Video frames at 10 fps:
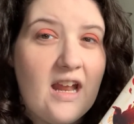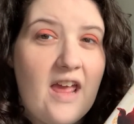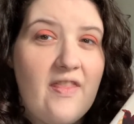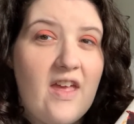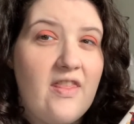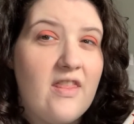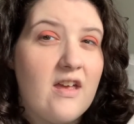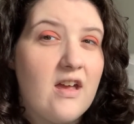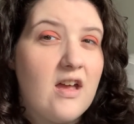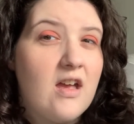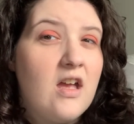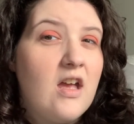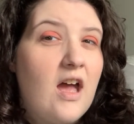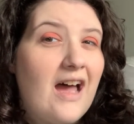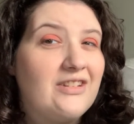and then the
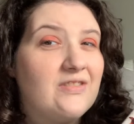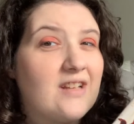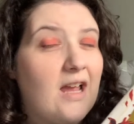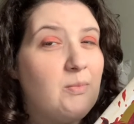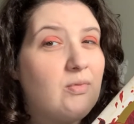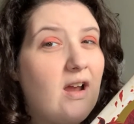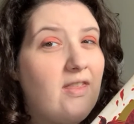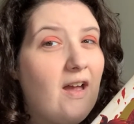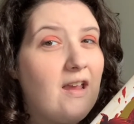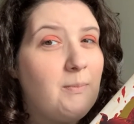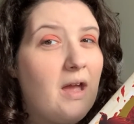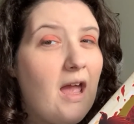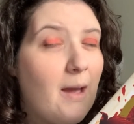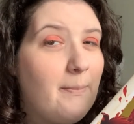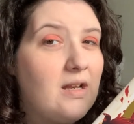House of Sky and Breath hype
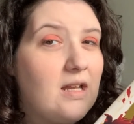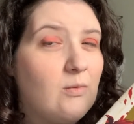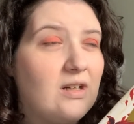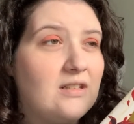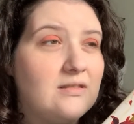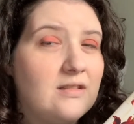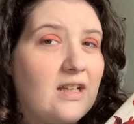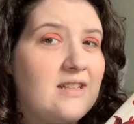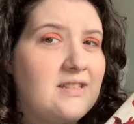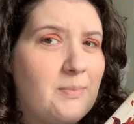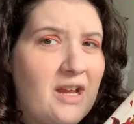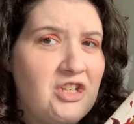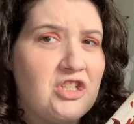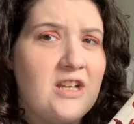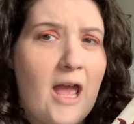happening, well,
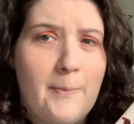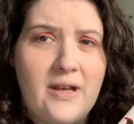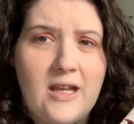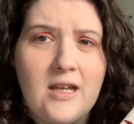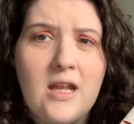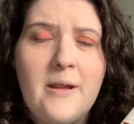anticipation happening,